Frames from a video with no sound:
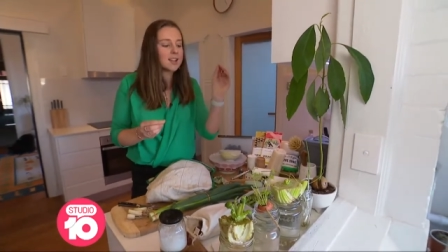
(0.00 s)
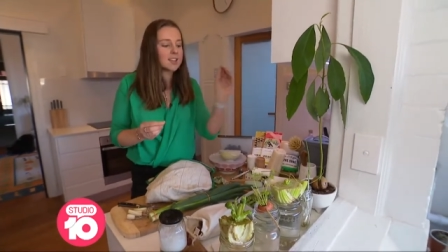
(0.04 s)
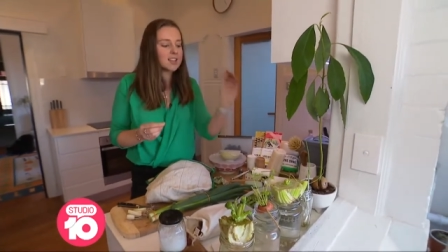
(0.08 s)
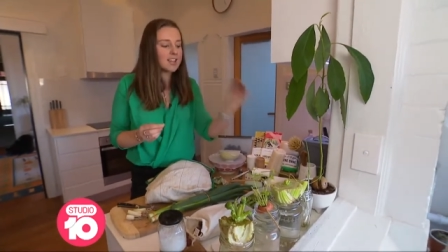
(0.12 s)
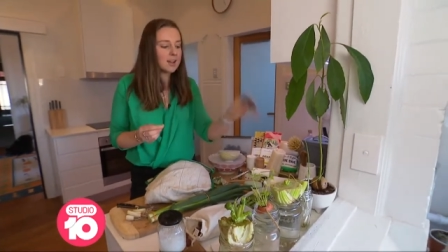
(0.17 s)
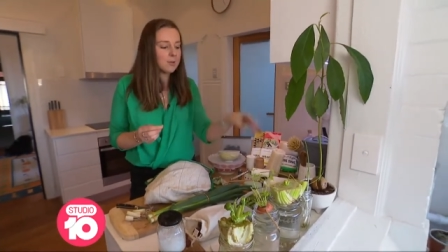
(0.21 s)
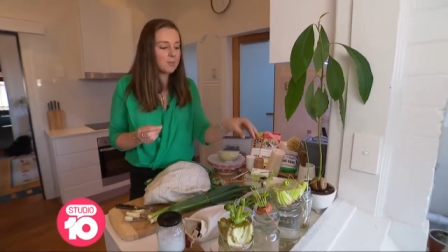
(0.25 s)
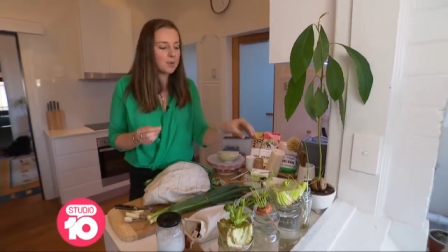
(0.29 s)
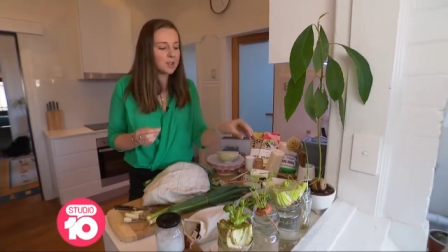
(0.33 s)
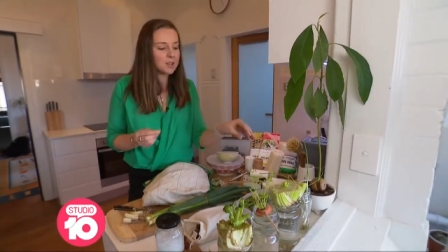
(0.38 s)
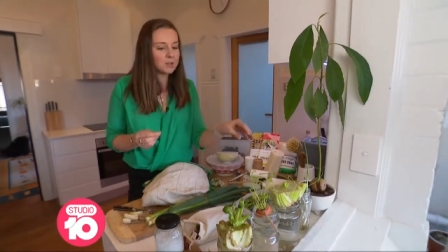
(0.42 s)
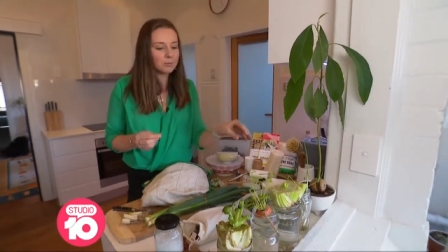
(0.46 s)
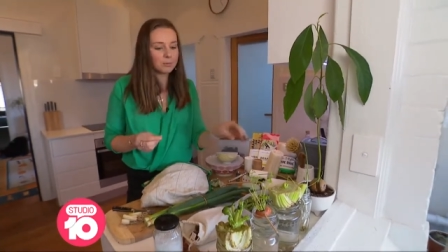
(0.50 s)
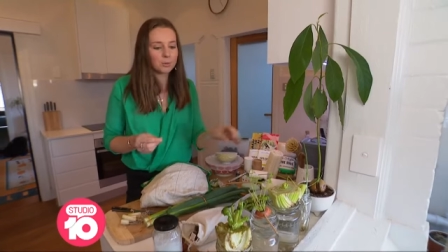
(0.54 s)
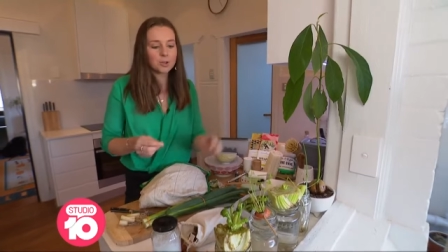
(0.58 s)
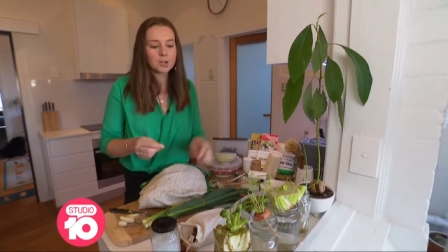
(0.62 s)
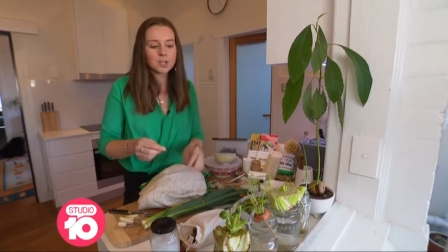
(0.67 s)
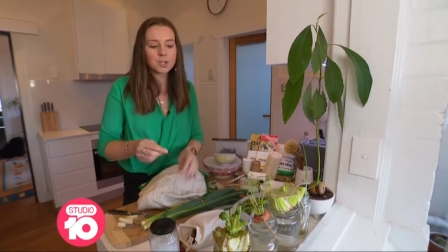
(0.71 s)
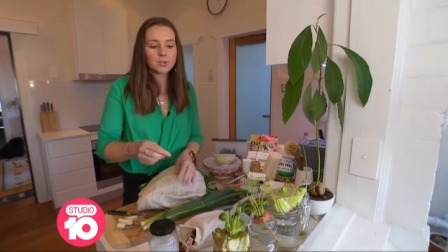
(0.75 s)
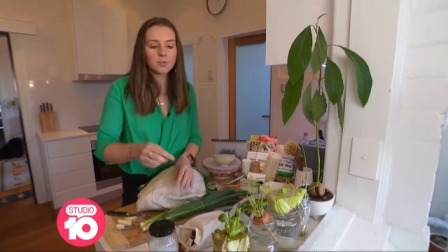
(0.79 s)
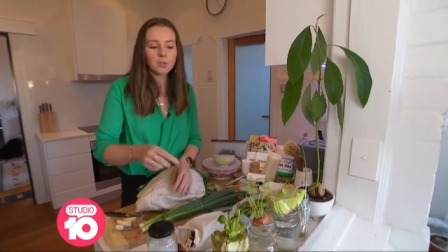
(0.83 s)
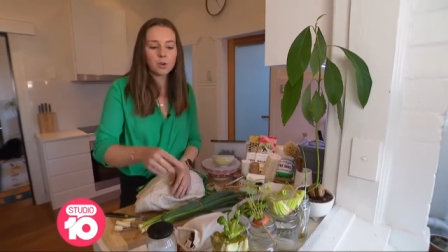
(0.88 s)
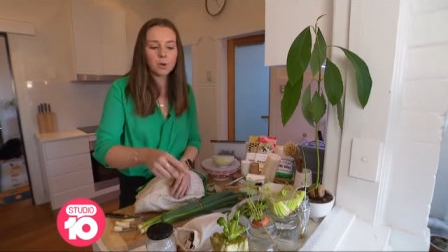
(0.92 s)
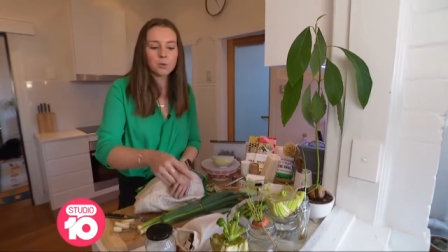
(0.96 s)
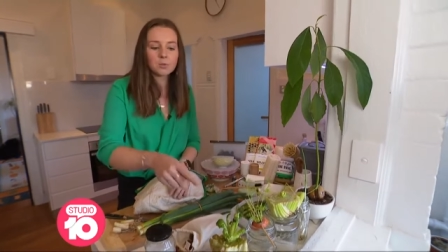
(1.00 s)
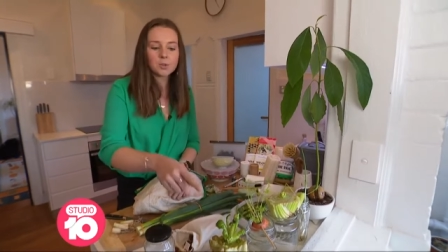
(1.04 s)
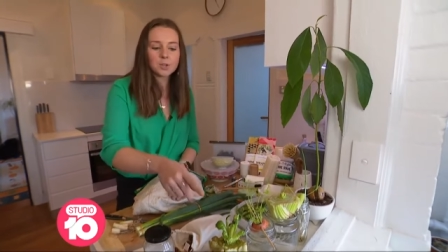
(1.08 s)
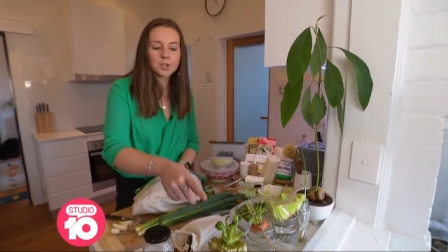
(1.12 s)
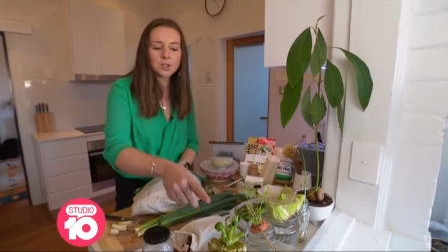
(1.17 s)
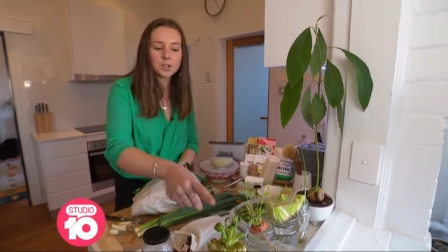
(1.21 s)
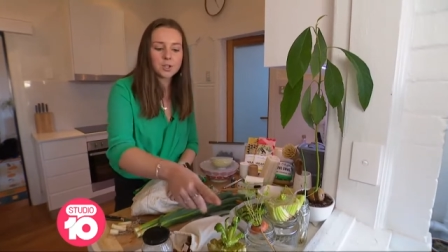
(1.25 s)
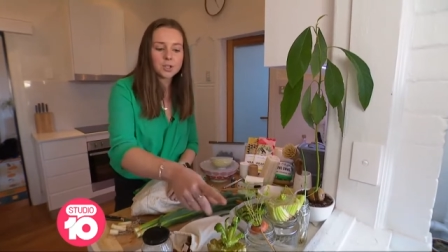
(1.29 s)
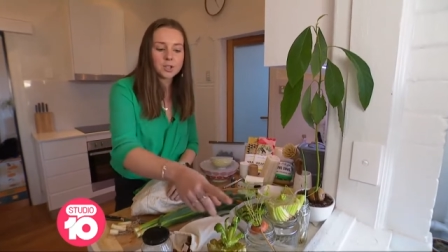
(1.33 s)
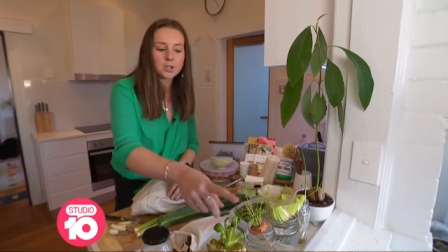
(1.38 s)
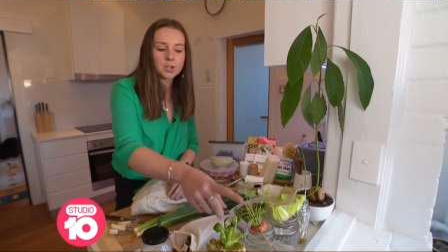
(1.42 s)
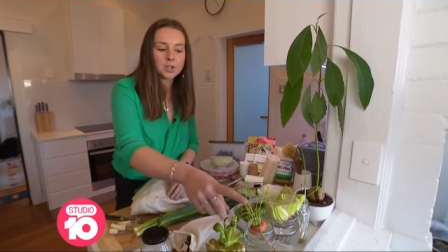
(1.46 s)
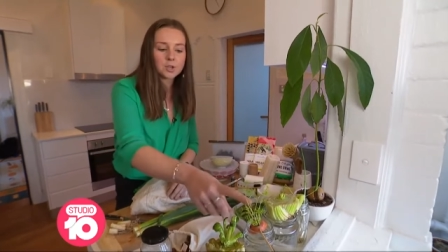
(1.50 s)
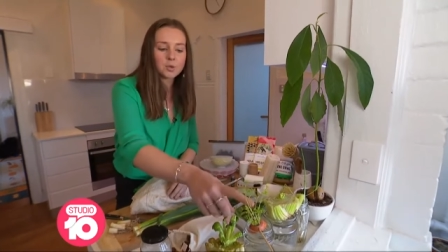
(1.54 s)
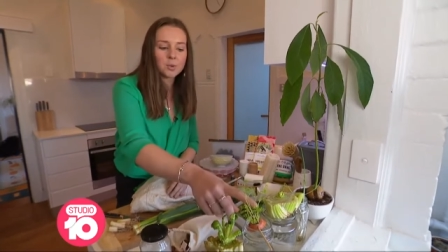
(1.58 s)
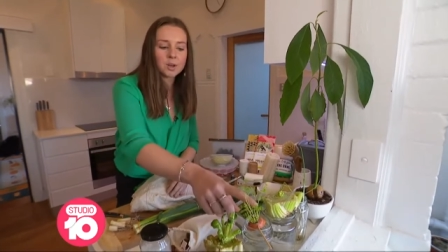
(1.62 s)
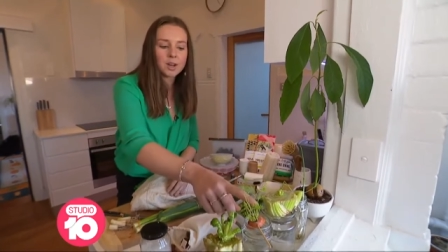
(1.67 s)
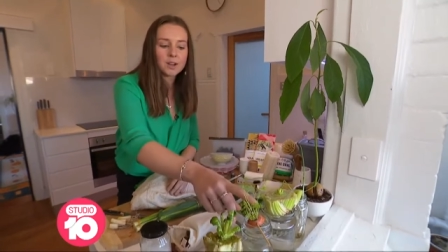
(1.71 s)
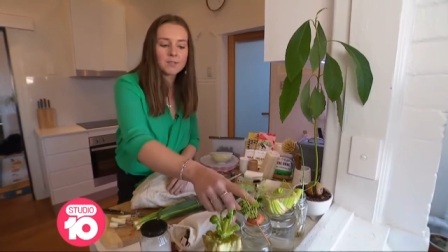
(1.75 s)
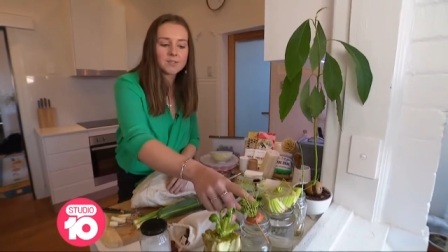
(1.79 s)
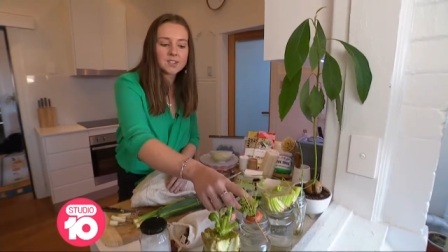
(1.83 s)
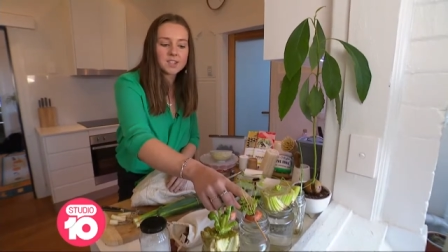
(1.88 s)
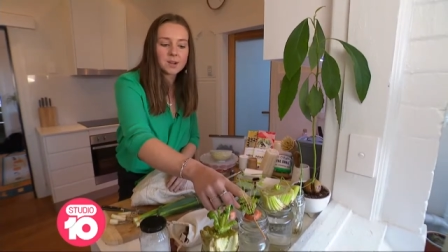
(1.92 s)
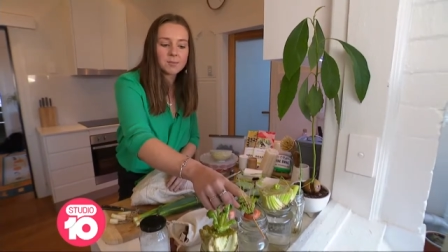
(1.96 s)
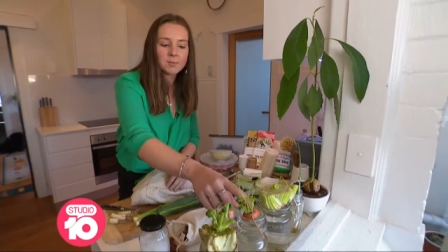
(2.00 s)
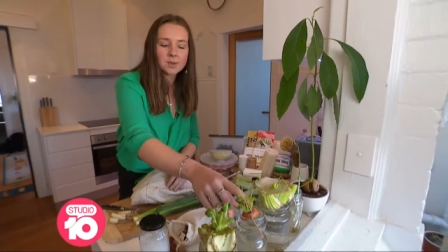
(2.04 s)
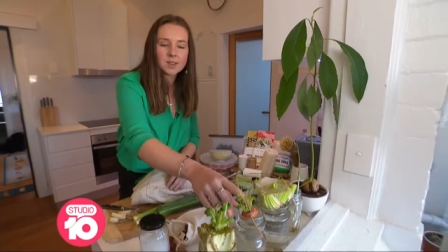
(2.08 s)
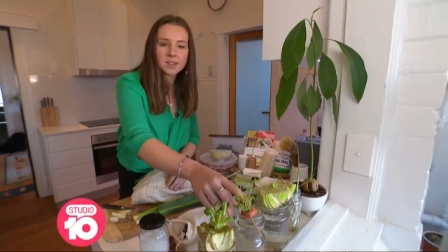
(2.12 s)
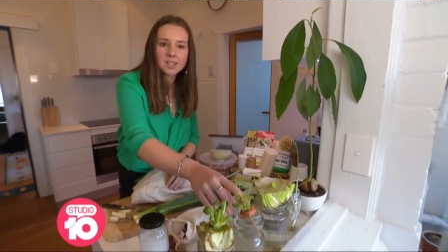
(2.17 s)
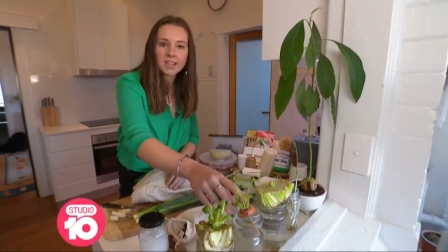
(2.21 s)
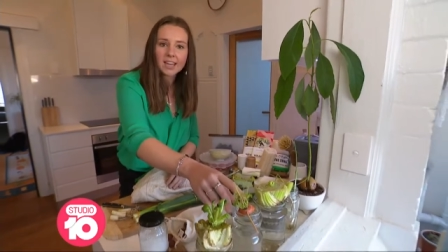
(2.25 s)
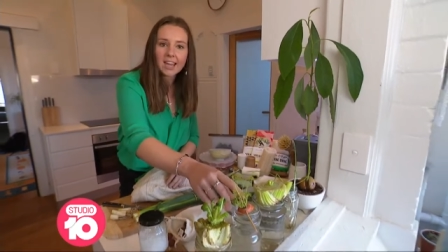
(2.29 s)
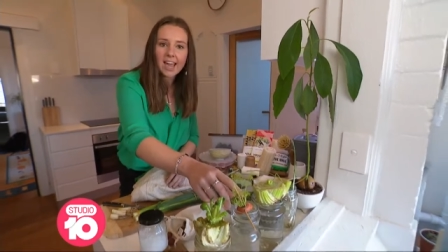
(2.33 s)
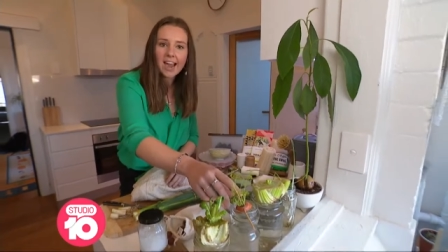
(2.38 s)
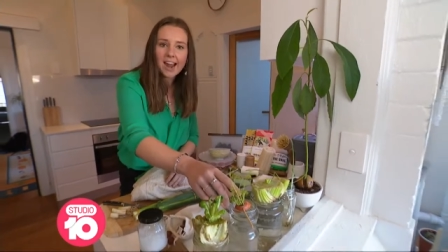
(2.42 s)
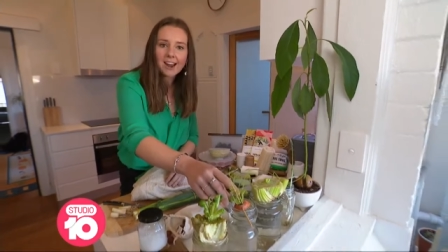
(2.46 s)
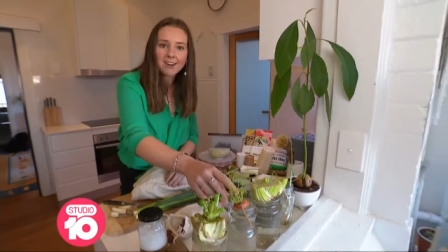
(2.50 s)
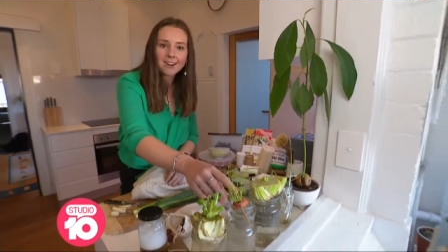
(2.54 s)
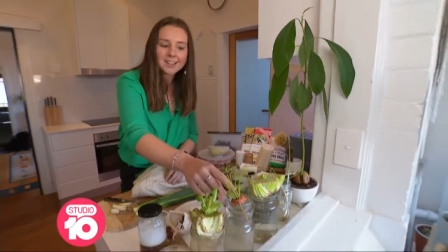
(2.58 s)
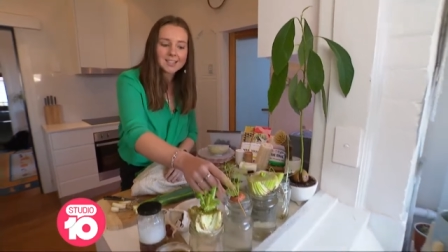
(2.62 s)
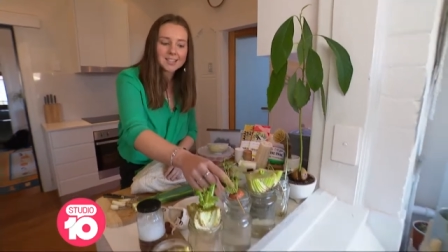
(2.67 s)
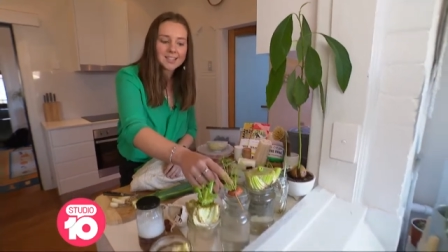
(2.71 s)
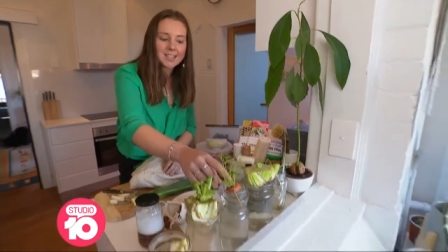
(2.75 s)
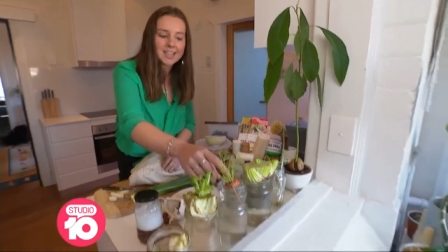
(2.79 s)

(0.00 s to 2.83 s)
Then when the root's formed, just do what I've done with the carrots